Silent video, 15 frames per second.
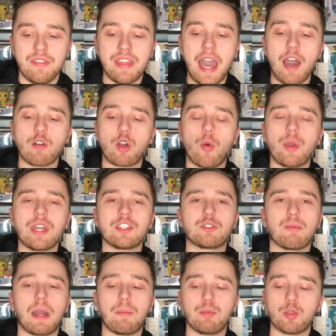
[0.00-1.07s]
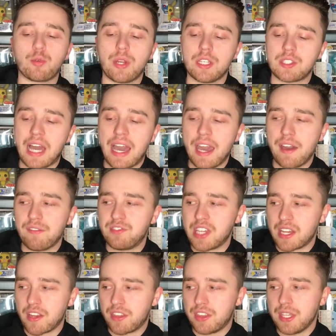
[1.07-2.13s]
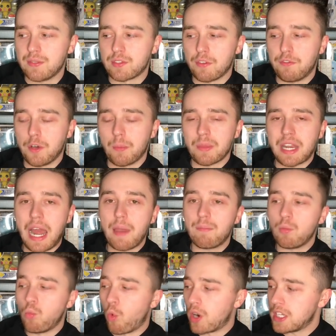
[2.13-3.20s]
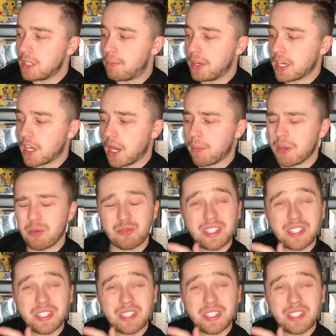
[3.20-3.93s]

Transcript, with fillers: Now, going into my Blu-rays, I have Den of Thieves, a film that I've been wanting to pick up.